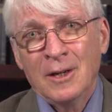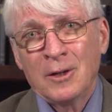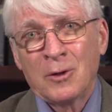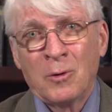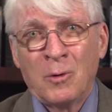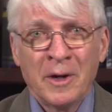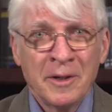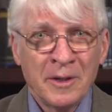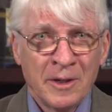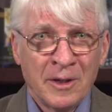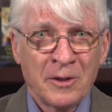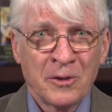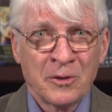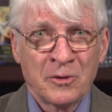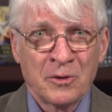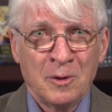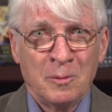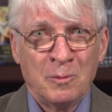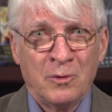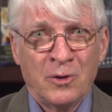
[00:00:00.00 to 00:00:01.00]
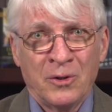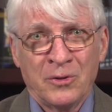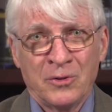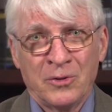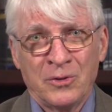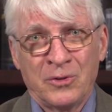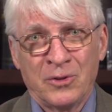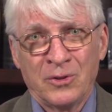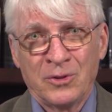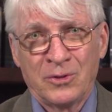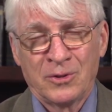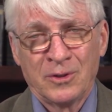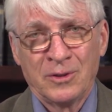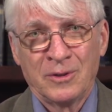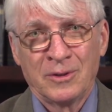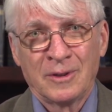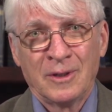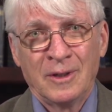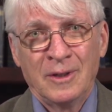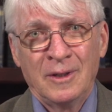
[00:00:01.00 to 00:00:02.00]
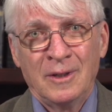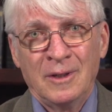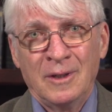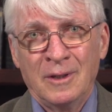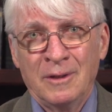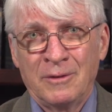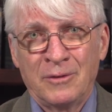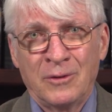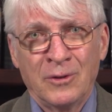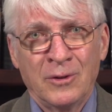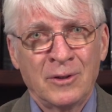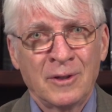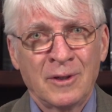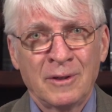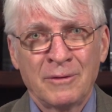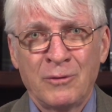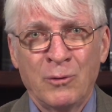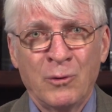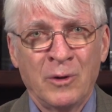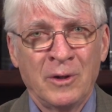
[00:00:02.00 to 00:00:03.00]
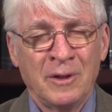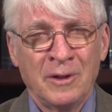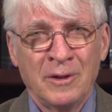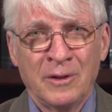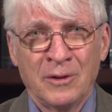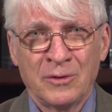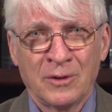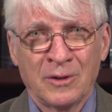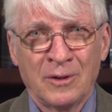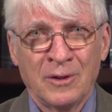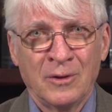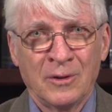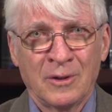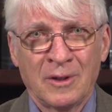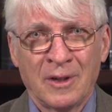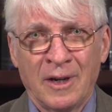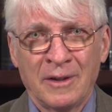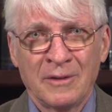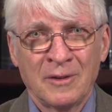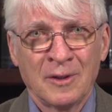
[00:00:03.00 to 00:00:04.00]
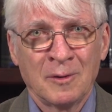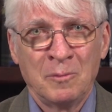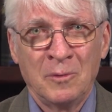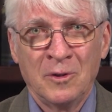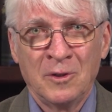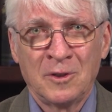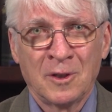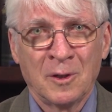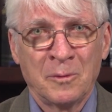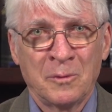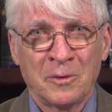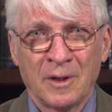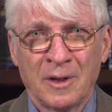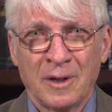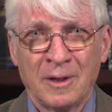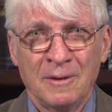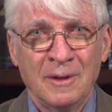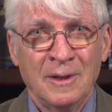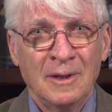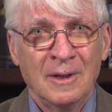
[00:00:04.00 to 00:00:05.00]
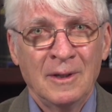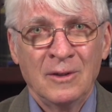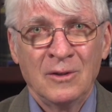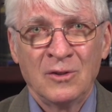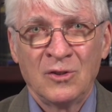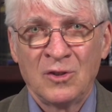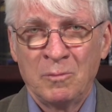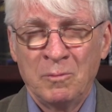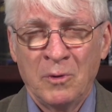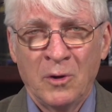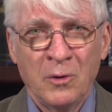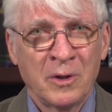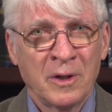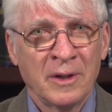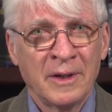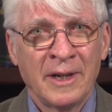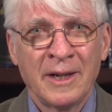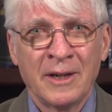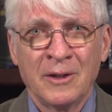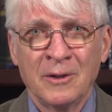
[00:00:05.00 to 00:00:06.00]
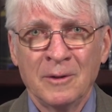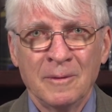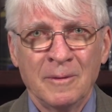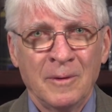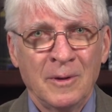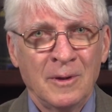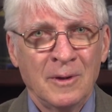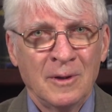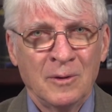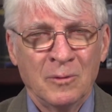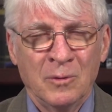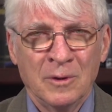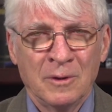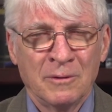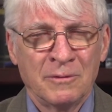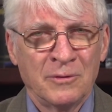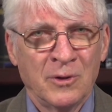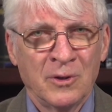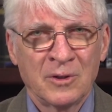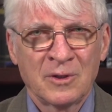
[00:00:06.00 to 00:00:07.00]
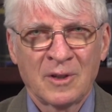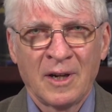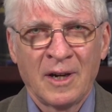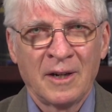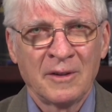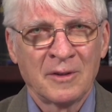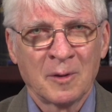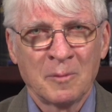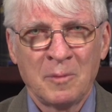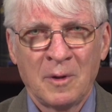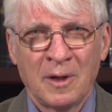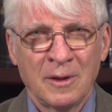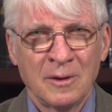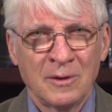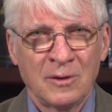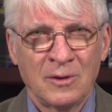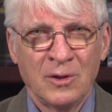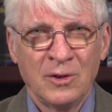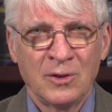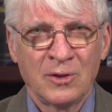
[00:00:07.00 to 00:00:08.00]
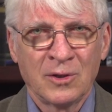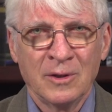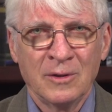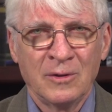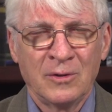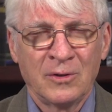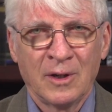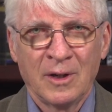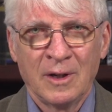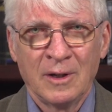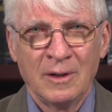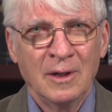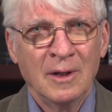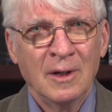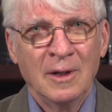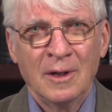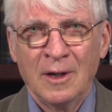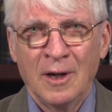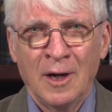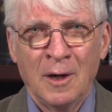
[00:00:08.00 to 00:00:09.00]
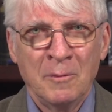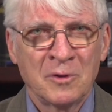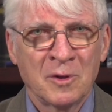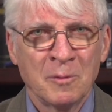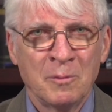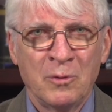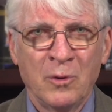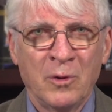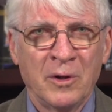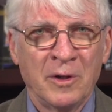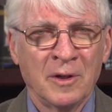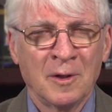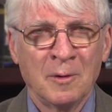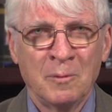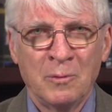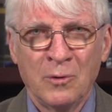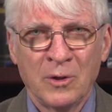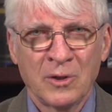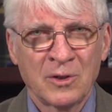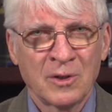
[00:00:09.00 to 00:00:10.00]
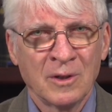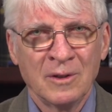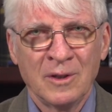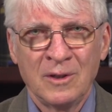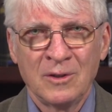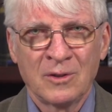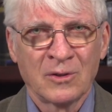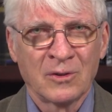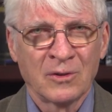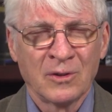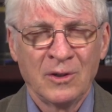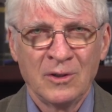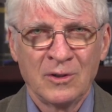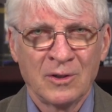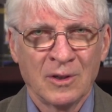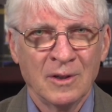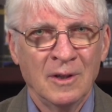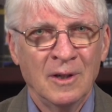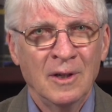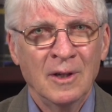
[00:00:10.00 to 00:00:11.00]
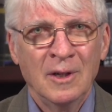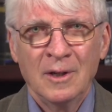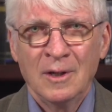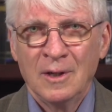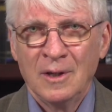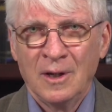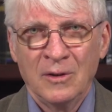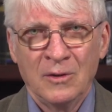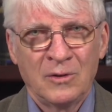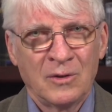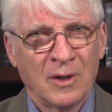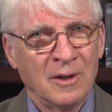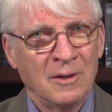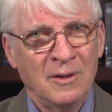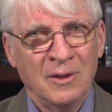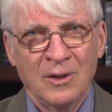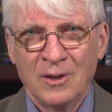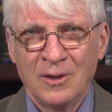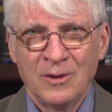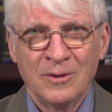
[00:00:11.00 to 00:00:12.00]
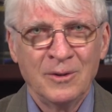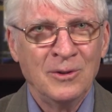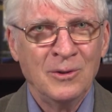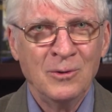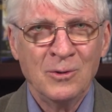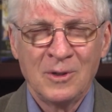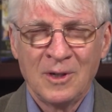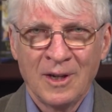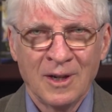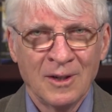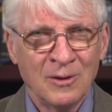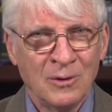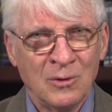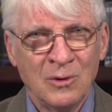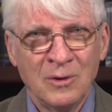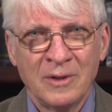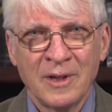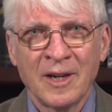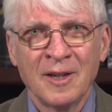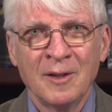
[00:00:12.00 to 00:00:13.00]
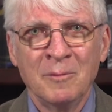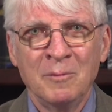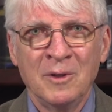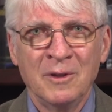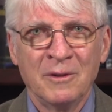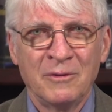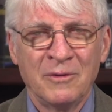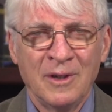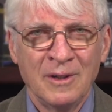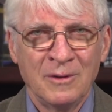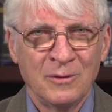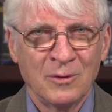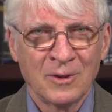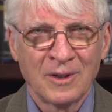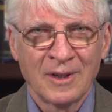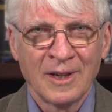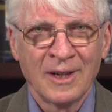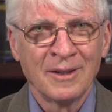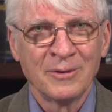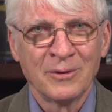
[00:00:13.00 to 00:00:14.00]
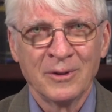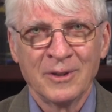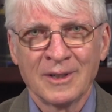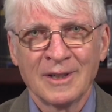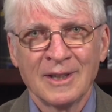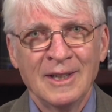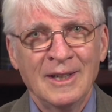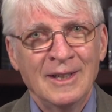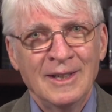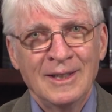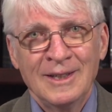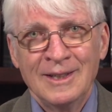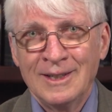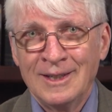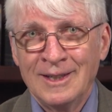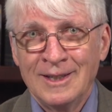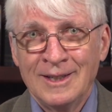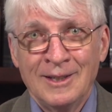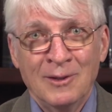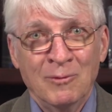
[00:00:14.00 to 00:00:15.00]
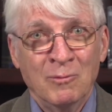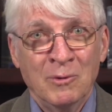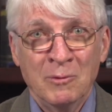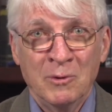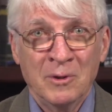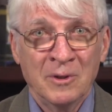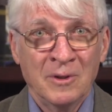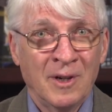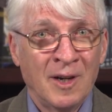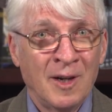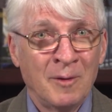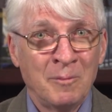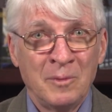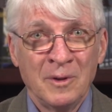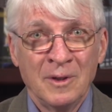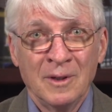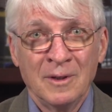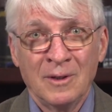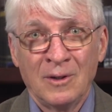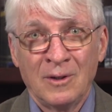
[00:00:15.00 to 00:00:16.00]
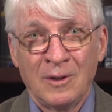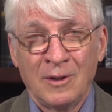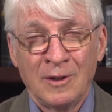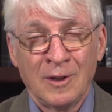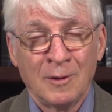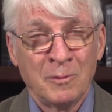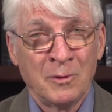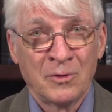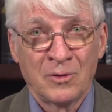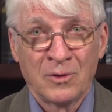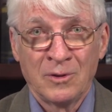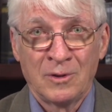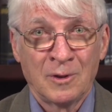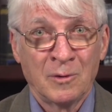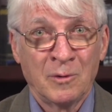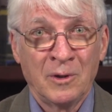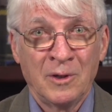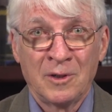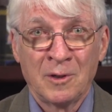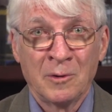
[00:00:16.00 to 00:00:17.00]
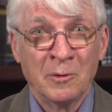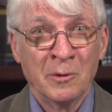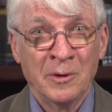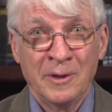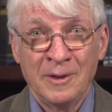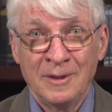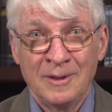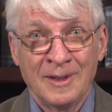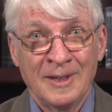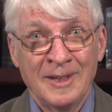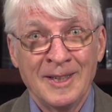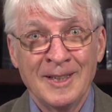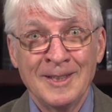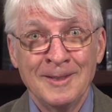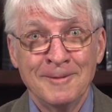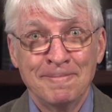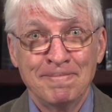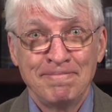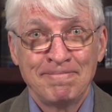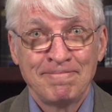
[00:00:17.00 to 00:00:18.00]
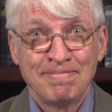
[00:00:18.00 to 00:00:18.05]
Quite honestly, brothers and sisters, if 30 or 40 years ago Catholic bishops had spoken out when the first Catholic politician said, I'm supporting abortion legislation, and said, you know, you can't do that and be a faithful Catholic, we would not be in the horrible situation we're in today.